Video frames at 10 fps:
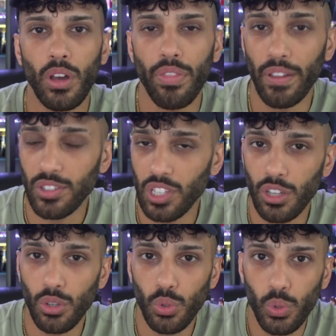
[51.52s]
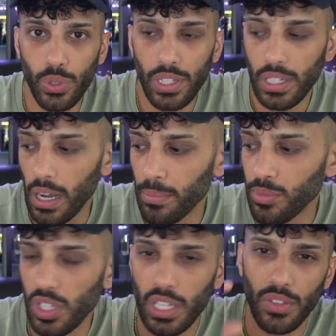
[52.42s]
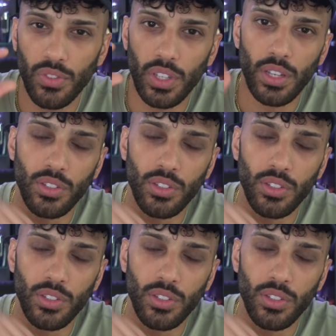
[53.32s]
authentic oud comes in the